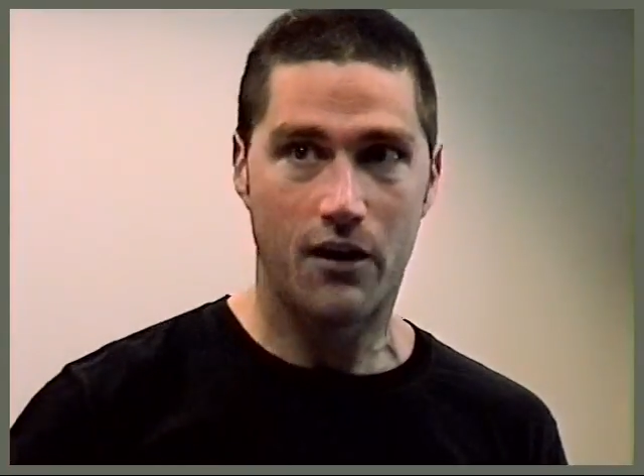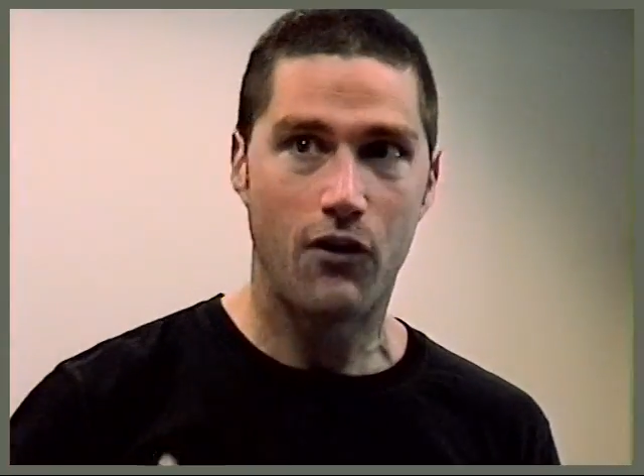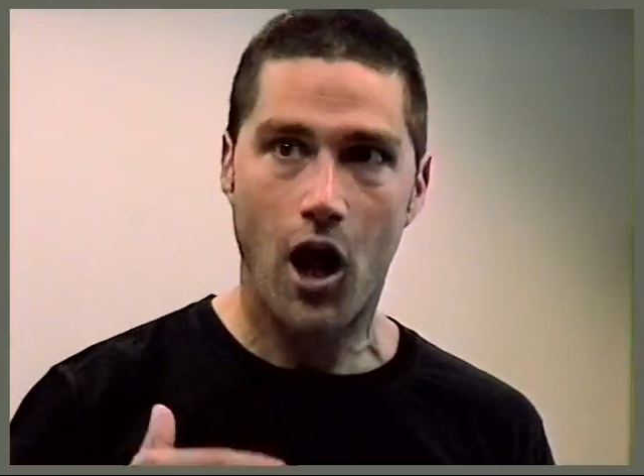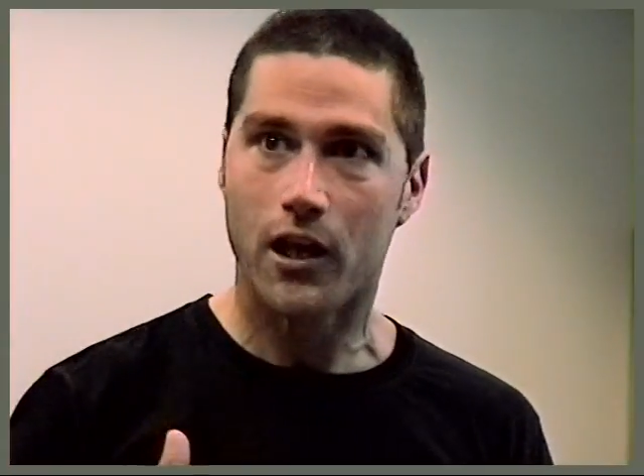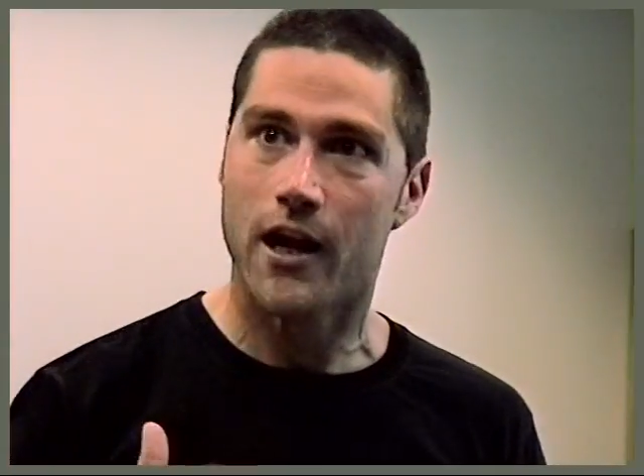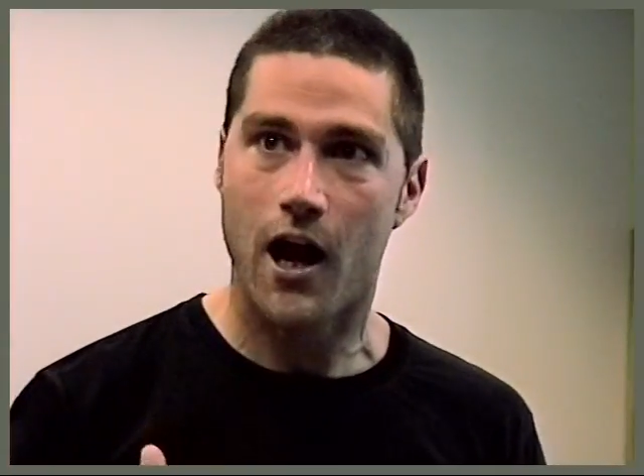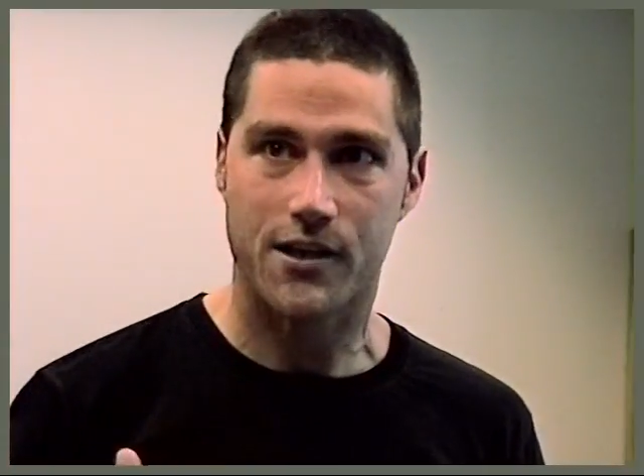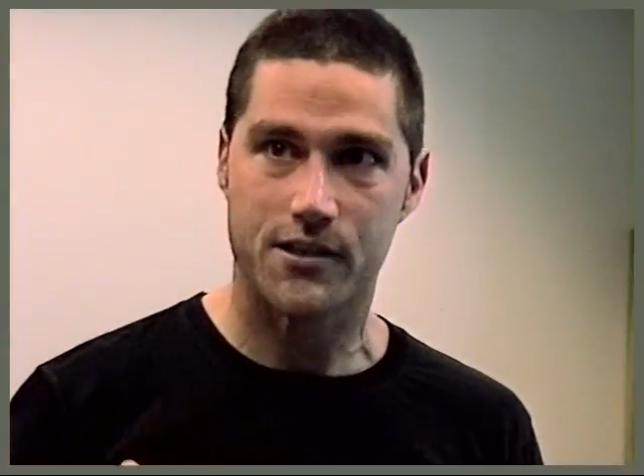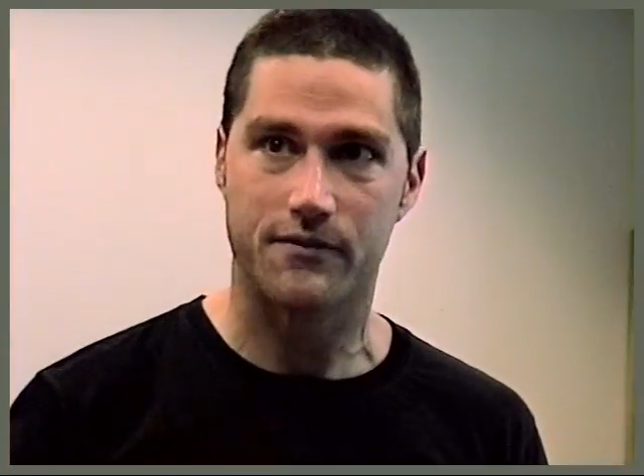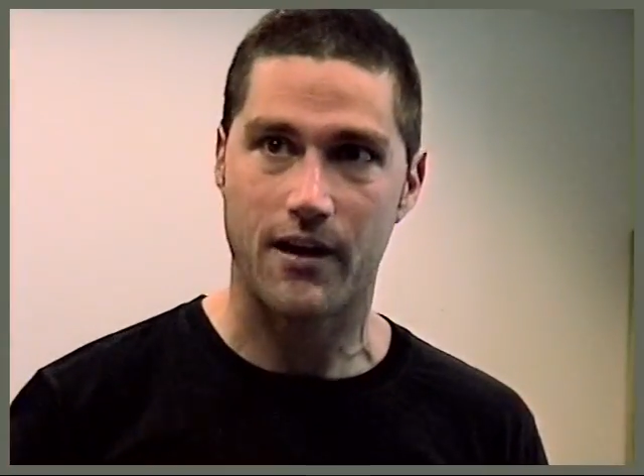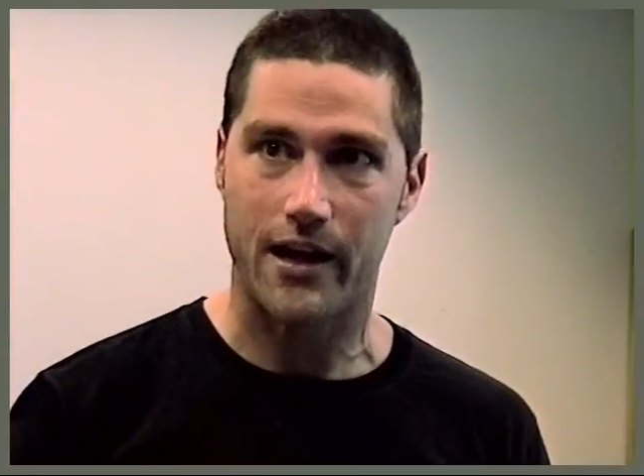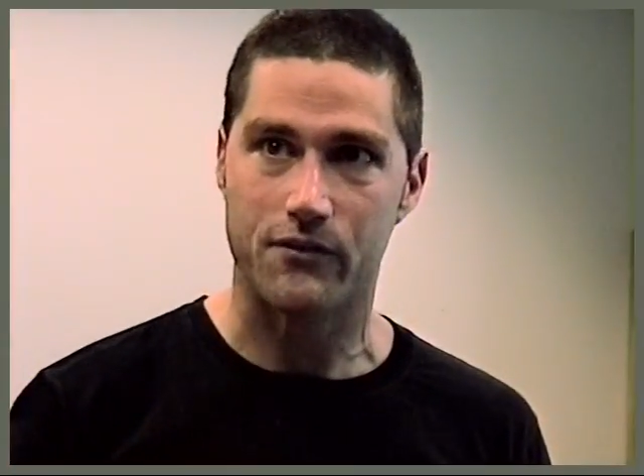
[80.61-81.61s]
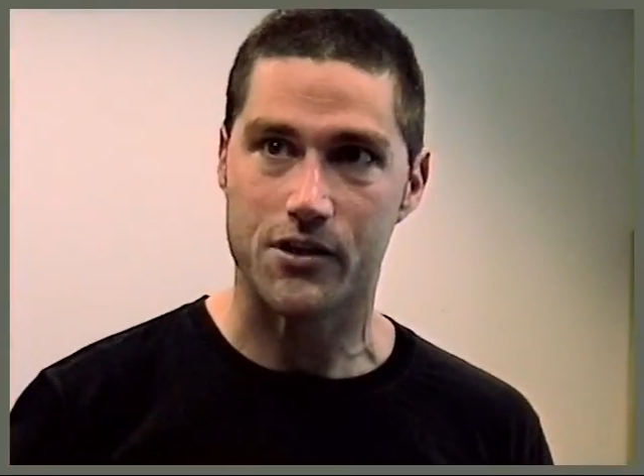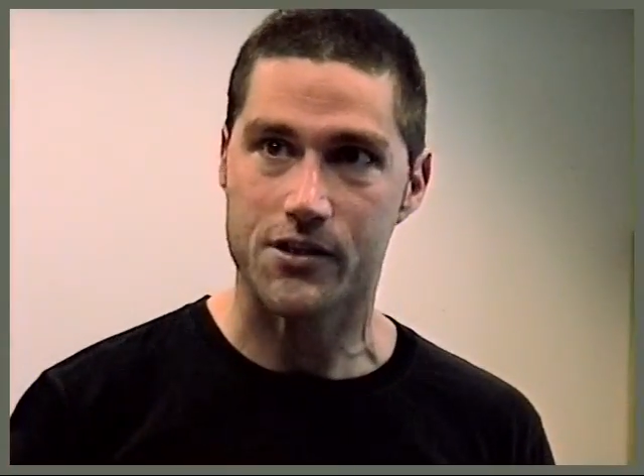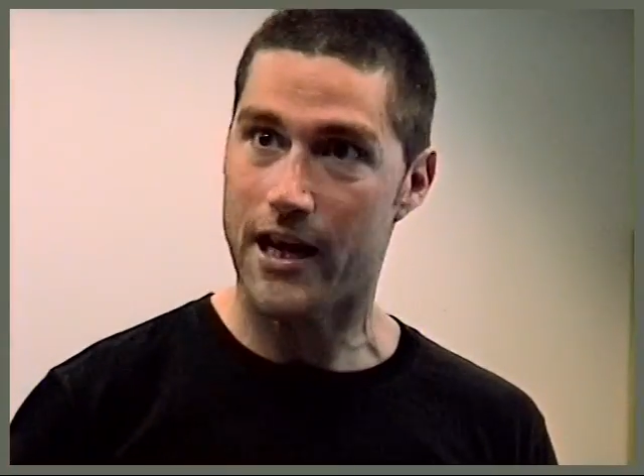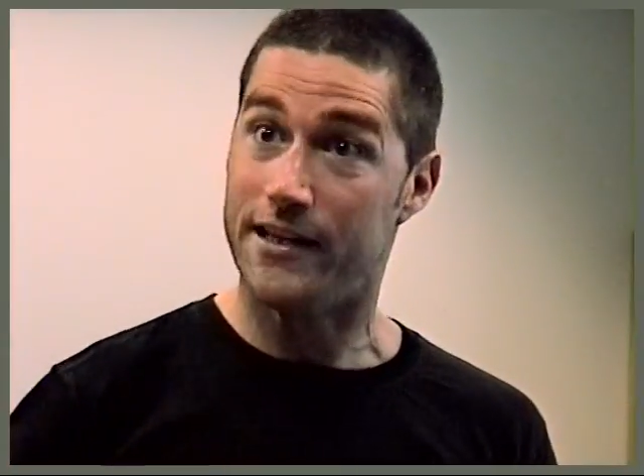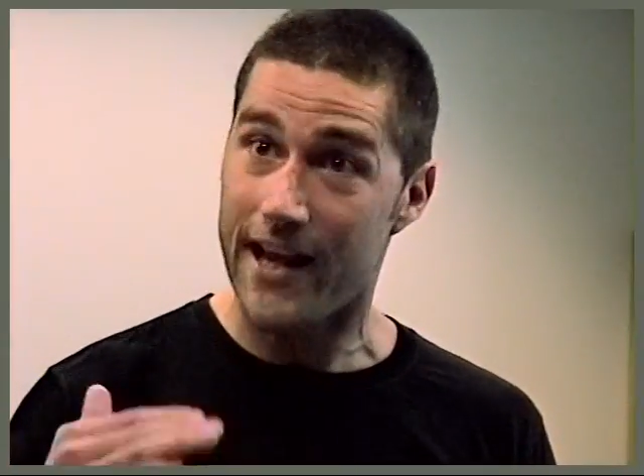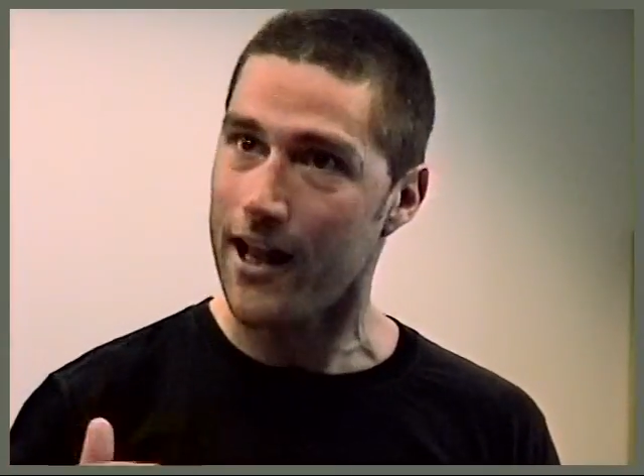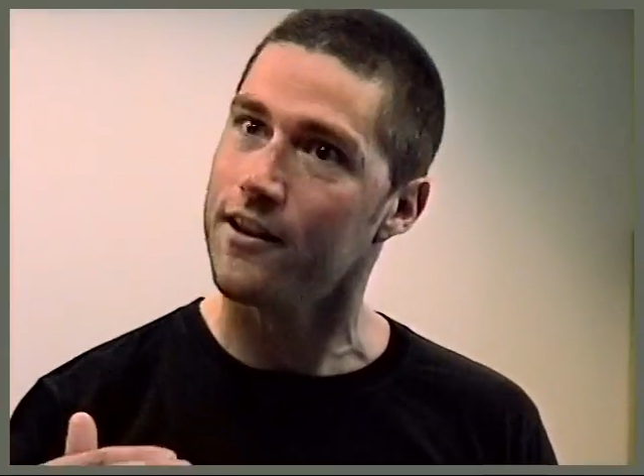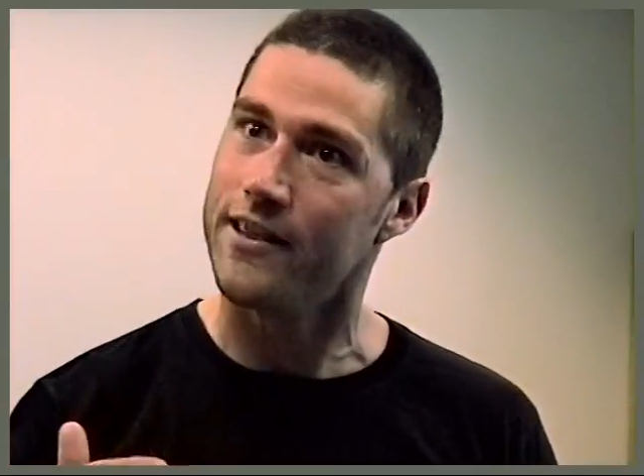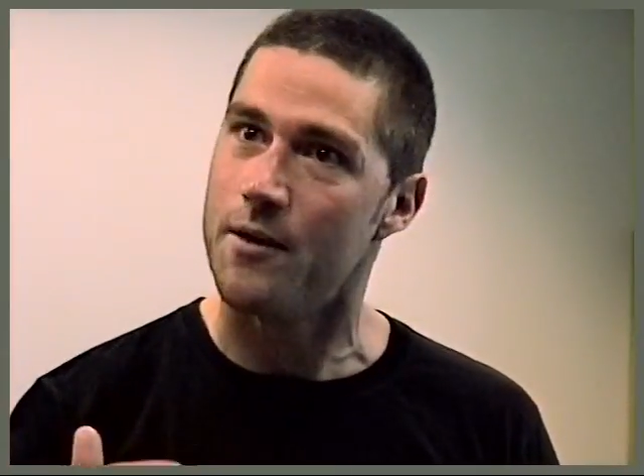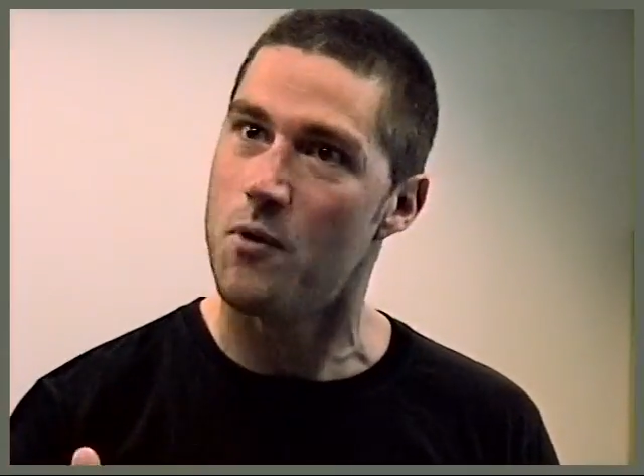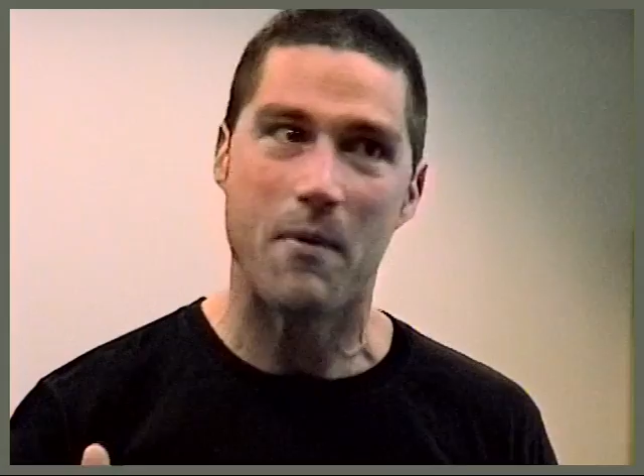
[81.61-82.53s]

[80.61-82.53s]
of Holocaust survivors and telling them